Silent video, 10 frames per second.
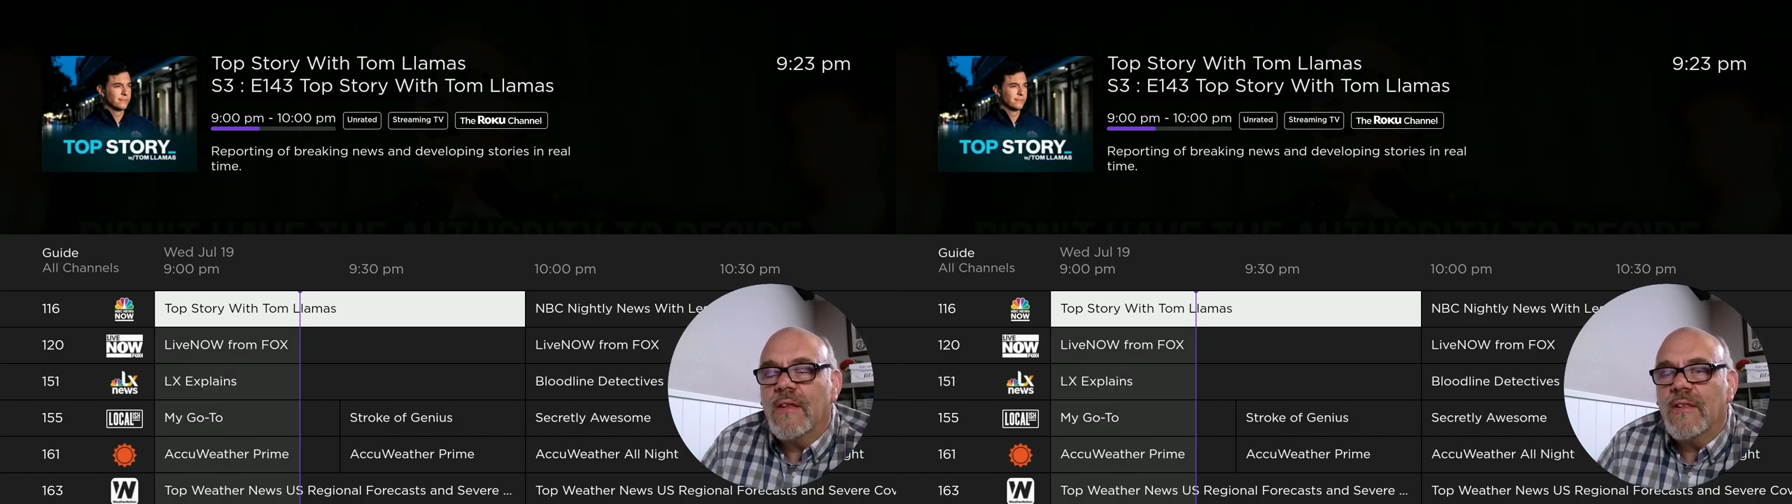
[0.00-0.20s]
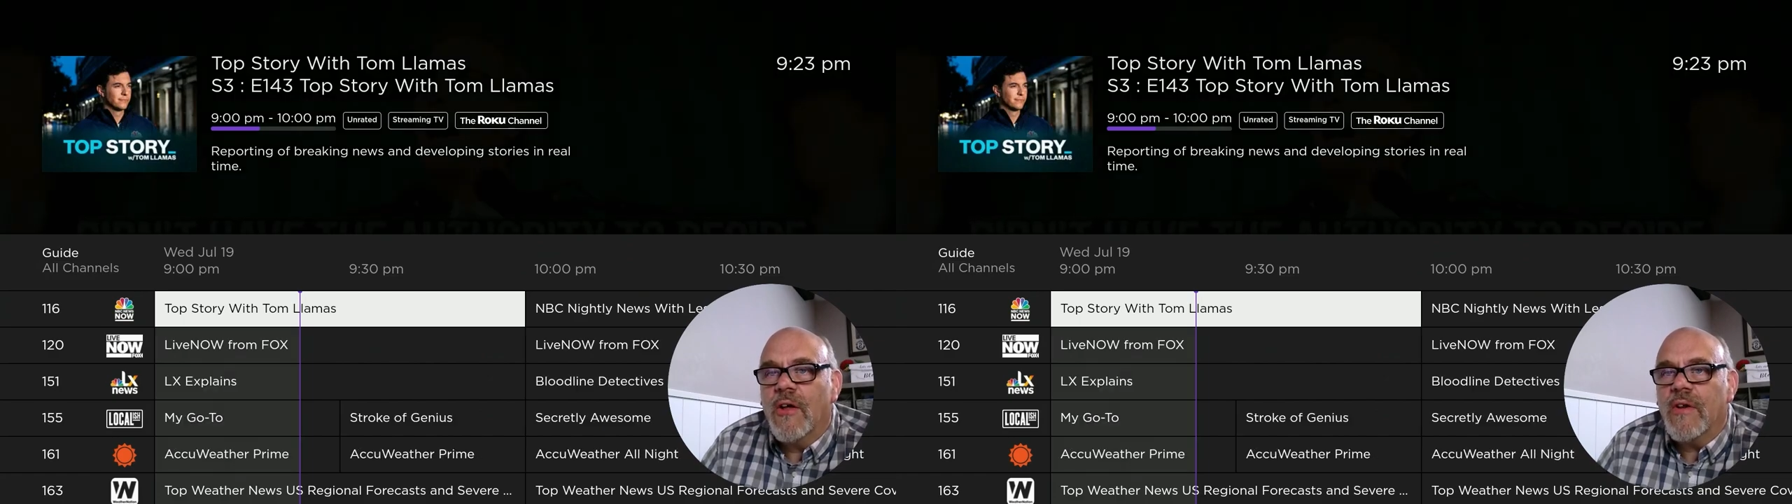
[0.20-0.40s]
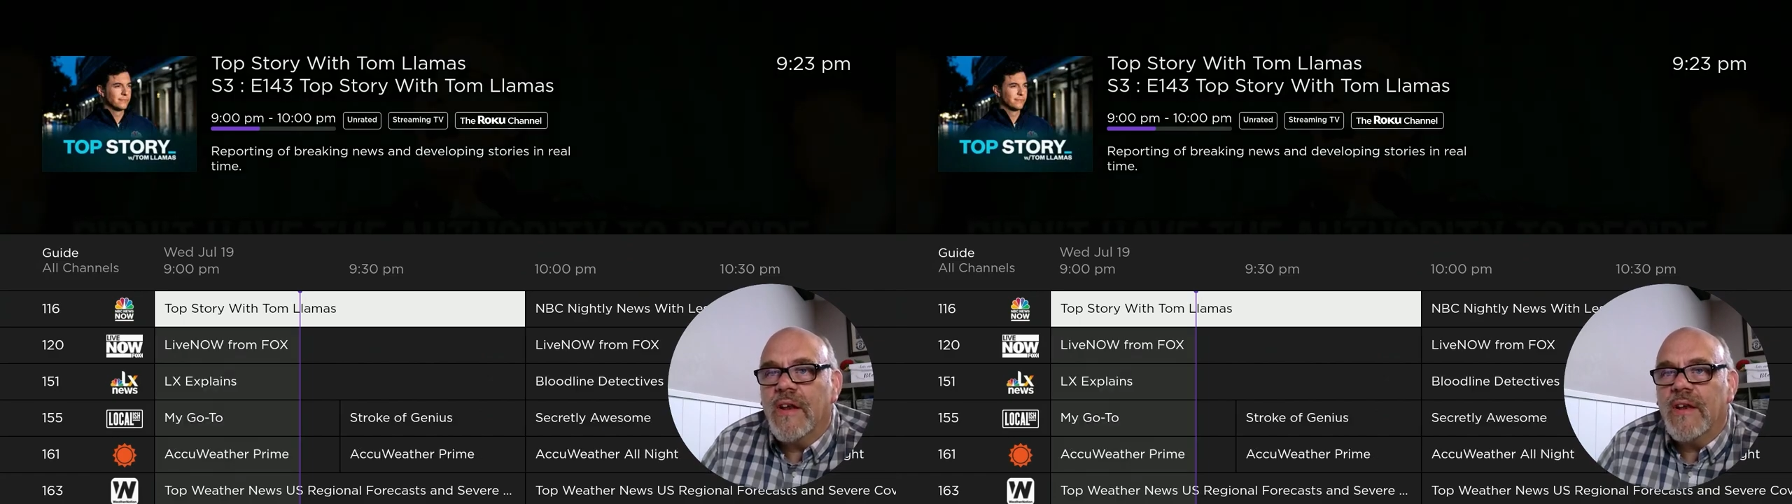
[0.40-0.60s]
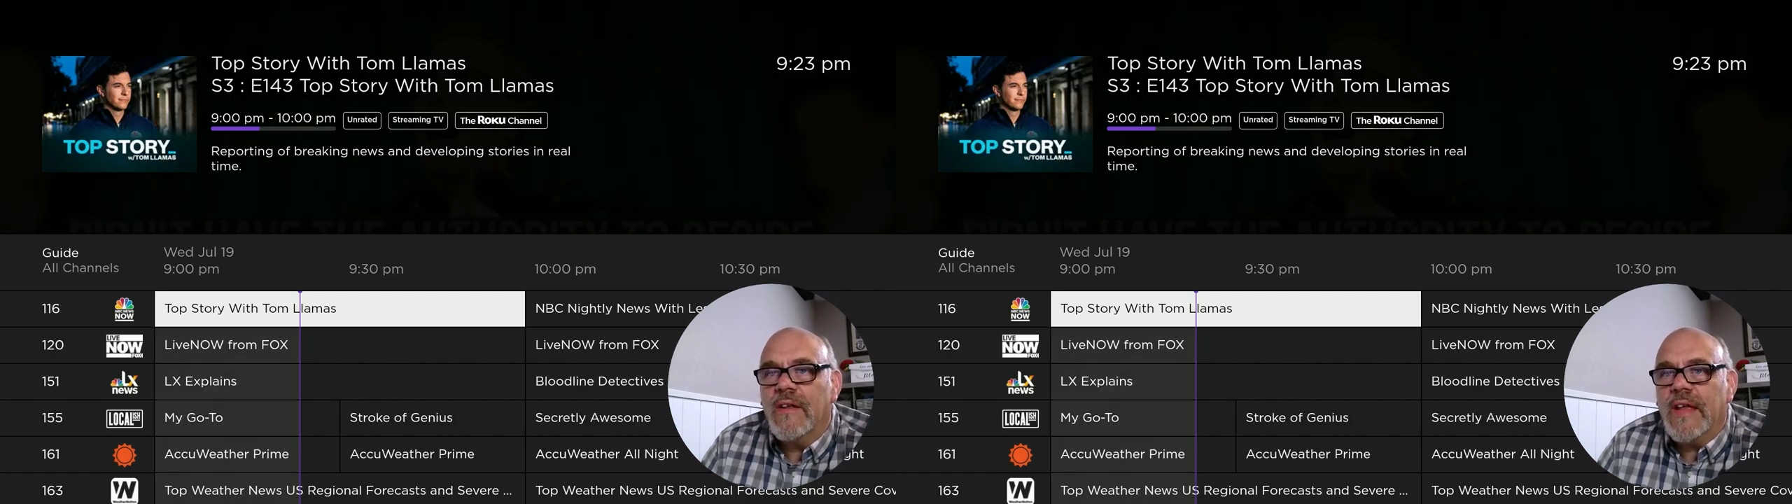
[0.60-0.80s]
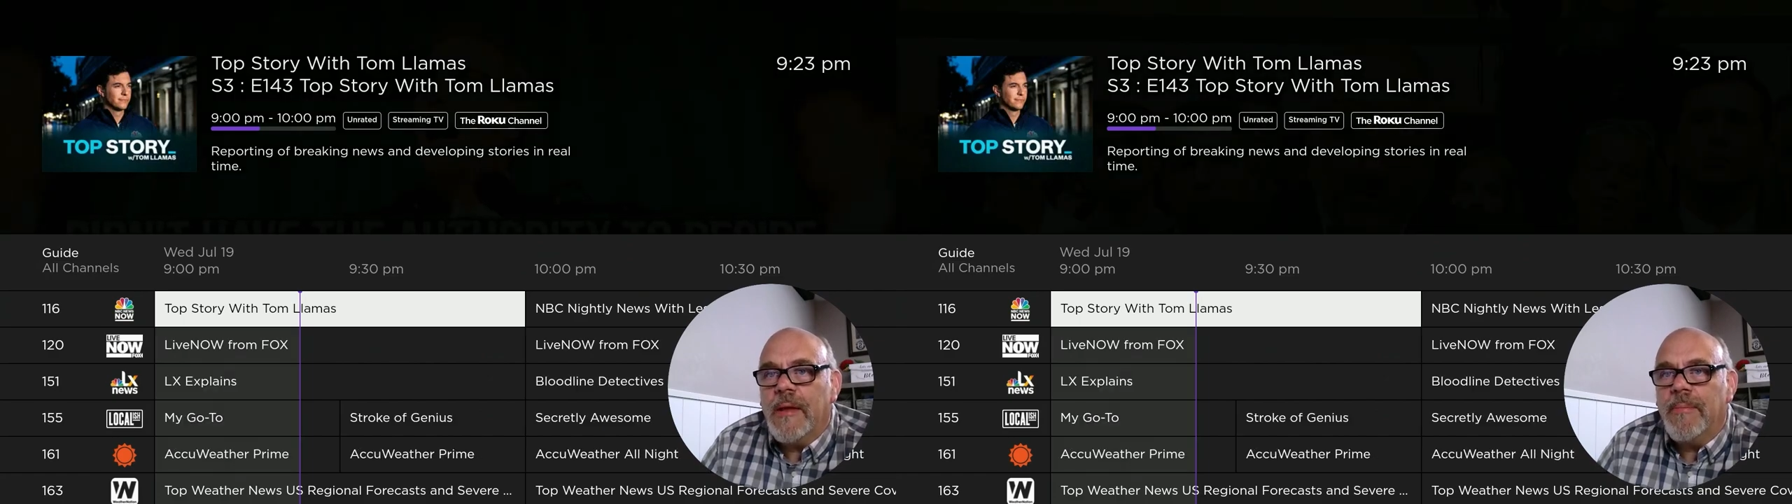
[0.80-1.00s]
loaded
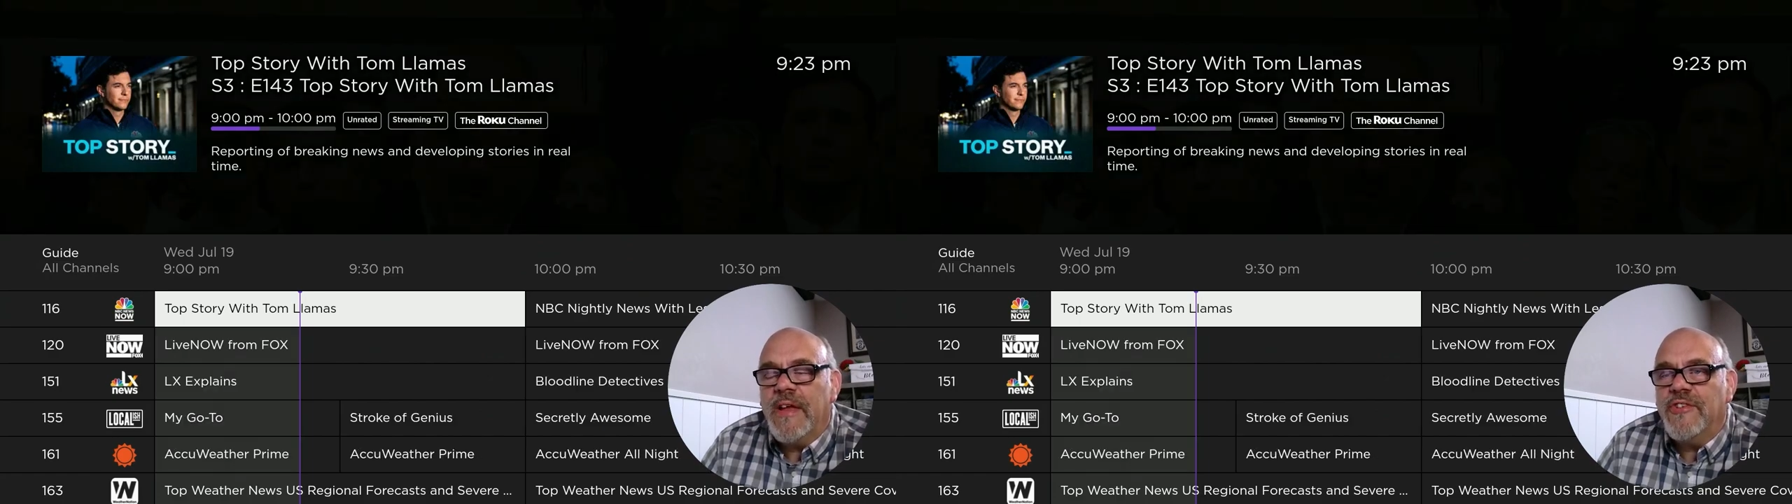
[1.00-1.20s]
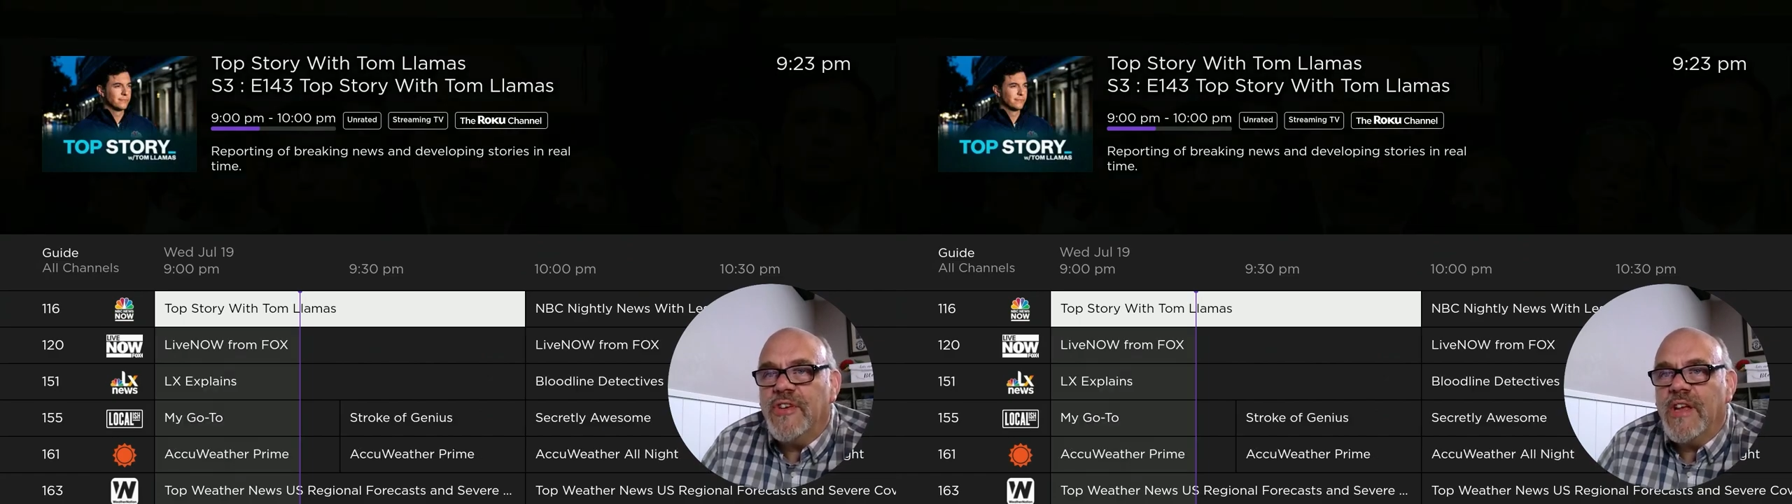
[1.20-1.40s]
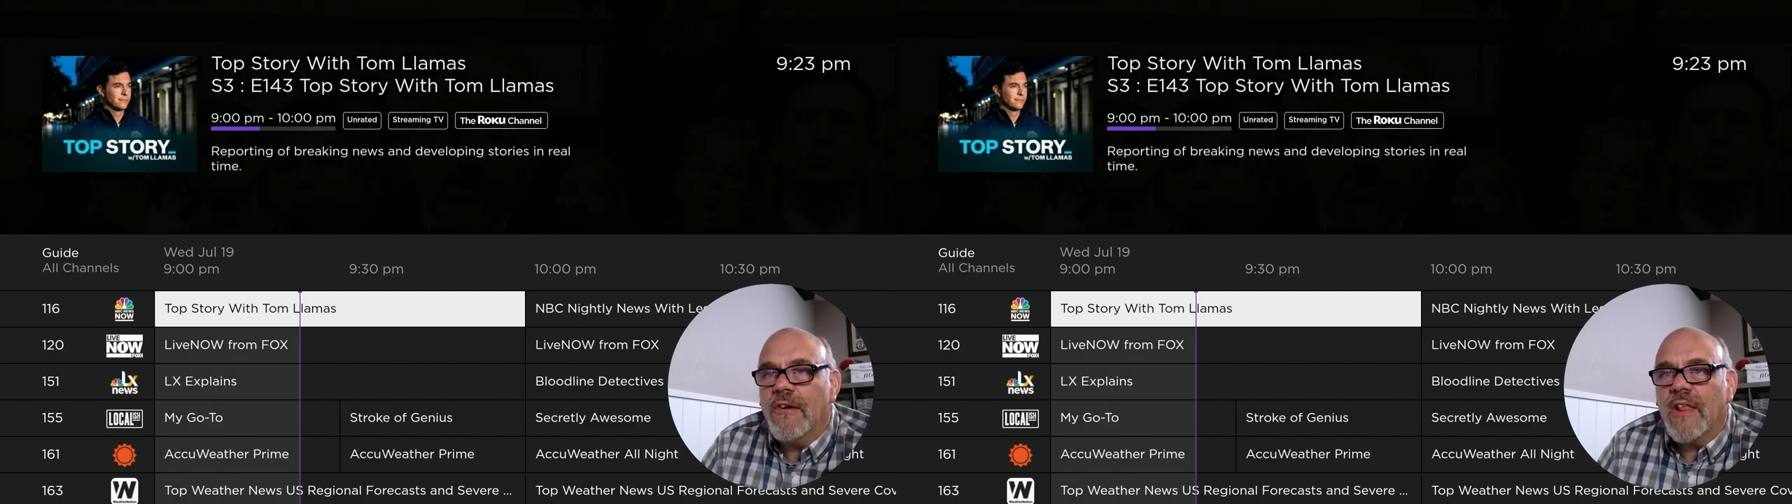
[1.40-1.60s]
E P G or